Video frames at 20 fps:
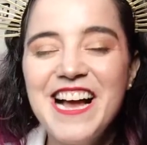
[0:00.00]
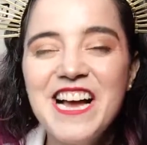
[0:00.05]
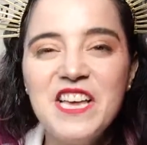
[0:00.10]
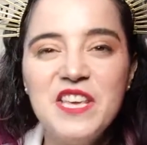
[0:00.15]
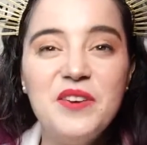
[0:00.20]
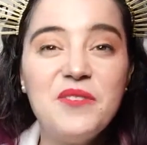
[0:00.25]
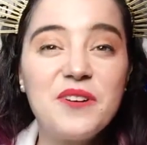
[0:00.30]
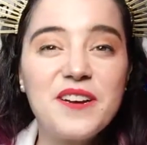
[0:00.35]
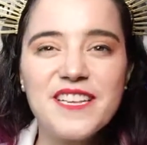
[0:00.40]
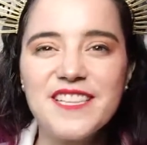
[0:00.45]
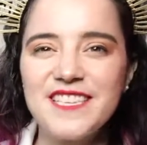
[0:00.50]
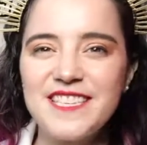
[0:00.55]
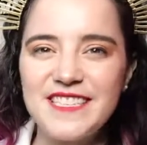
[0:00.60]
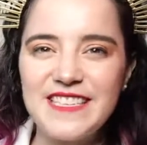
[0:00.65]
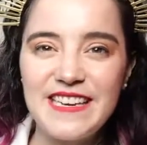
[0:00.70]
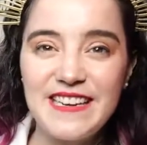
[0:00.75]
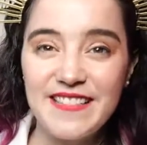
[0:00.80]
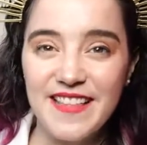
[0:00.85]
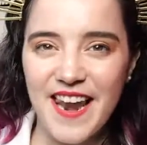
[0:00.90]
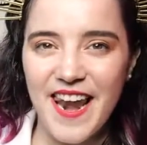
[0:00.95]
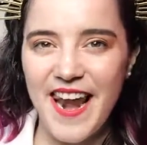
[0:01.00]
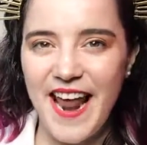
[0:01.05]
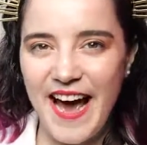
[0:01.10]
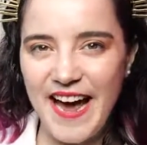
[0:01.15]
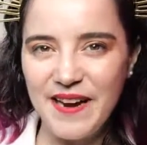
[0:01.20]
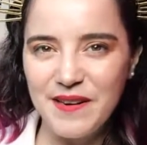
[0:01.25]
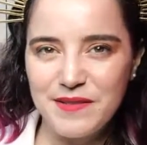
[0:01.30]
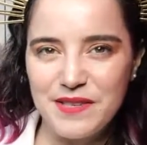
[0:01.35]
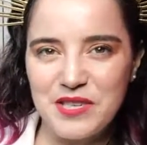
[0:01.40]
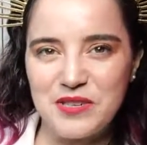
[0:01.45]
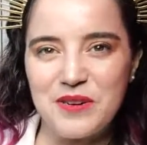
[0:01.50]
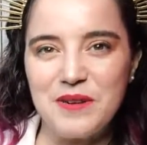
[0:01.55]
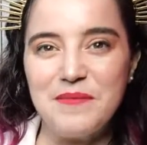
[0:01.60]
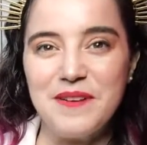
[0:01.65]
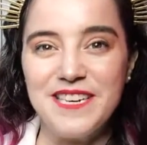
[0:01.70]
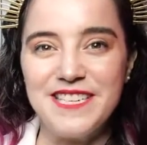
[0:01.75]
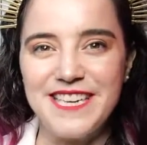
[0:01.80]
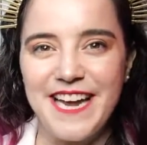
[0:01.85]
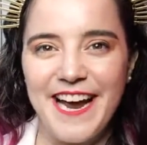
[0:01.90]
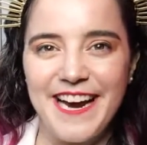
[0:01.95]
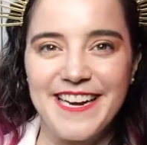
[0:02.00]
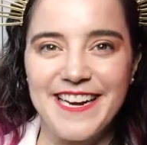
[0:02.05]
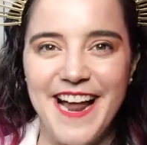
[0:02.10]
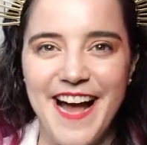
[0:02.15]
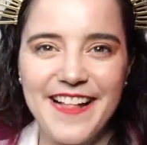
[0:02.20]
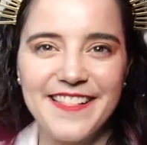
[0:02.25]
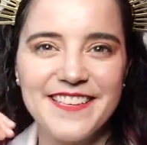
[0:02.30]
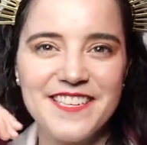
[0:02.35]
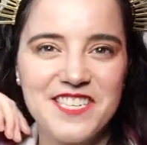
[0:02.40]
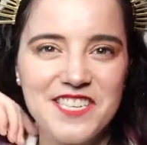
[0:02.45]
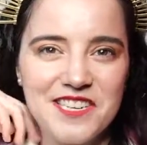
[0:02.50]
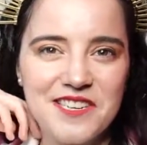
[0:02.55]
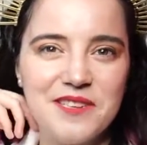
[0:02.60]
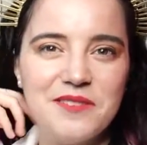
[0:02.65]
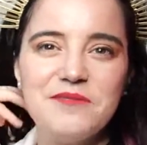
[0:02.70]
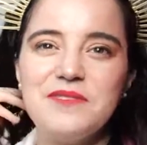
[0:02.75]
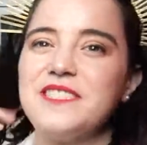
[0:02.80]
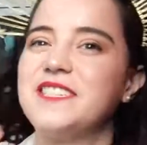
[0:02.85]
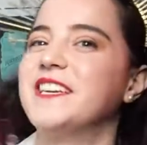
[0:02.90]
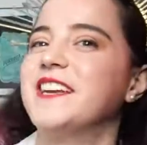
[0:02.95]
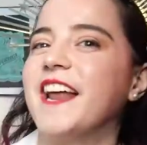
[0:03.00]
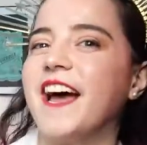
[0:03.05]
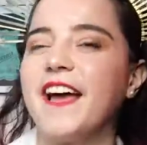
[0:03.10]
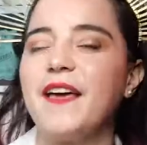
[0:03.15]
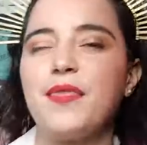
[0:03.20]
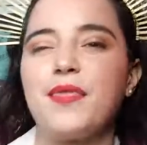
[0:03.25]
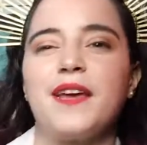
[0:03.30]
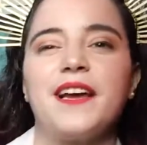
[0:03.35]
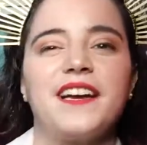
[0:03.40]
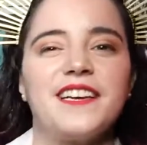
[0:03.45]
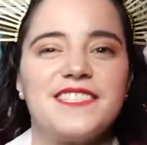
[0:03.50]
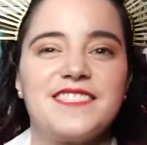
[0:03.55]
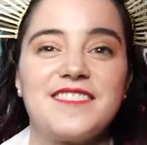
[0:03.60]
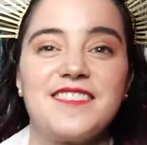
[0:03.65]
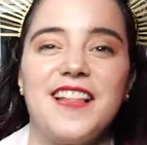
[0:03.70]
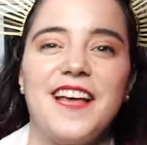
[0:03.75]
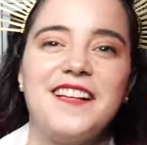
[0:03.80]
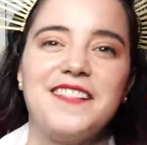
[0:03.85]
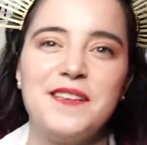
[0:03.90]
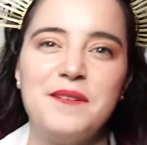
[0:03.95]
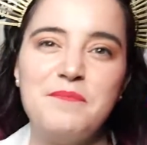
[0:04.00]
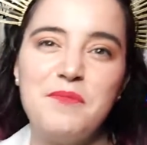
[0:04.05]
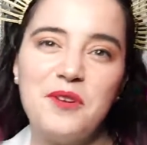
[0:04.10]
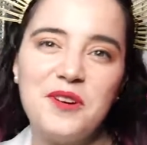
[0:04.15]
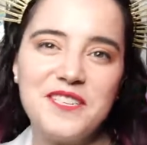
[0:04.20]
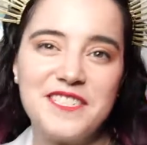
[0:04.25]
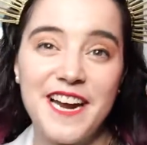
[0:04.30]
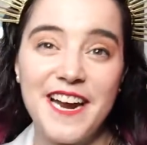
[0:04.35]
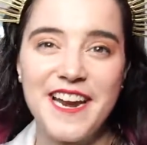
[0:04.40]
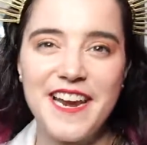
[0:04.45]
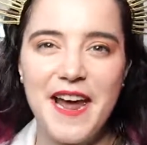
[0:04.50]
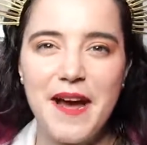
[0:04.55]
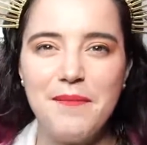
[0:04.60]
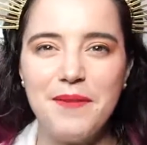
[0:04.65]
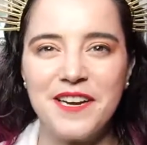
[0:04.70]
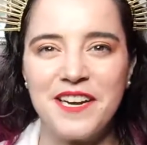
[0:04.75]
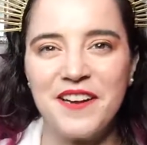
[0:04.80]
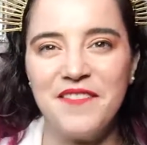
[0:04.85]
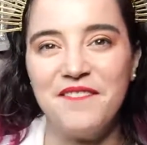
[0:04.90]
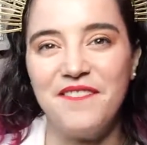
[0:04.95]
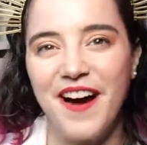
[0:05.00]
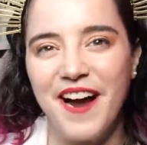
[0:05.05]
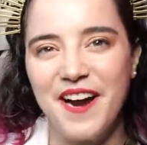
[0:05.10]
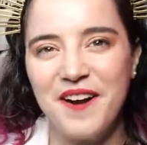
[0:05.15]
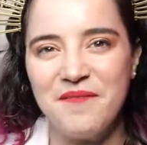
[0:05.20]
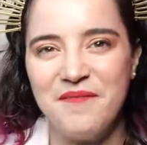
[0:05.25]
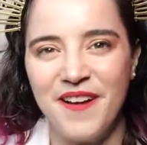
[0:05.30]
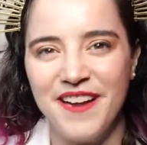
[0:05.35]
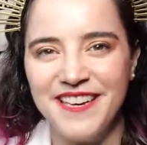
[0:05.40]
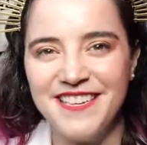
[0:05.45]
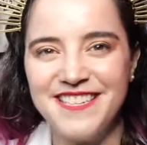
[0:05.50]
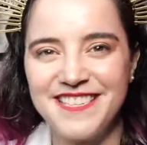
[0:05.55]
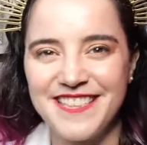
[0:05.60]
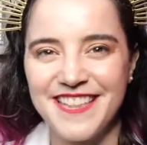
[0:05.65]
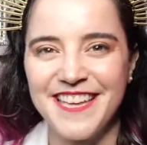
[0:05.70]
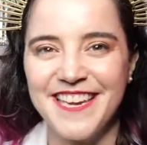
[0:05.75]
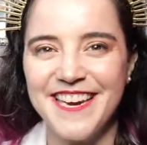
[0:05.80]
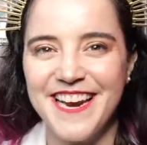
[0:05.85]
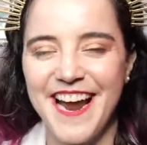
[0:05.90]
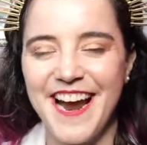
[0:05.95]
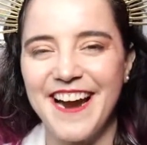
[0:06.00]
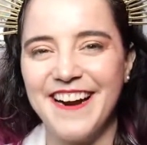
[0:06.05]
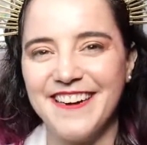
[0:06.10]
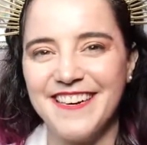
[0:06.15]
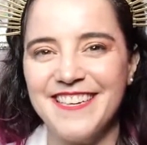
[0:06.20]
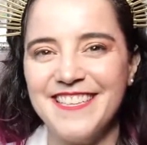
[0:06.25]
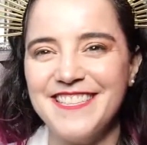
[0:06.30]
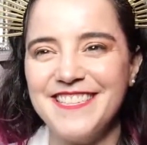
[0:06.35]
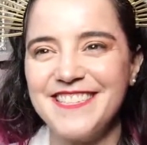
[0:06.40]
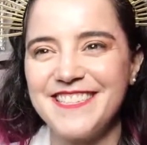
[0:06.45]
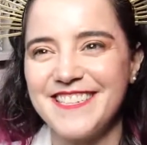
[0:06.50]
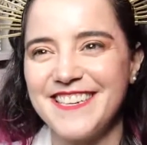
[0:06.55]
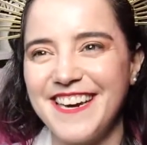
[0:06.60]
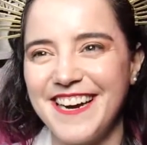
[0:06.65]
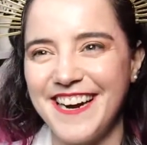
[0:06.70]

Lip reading: You can see the live streaming technology used in, I think, a slightly more dynamic environment than Aaron's.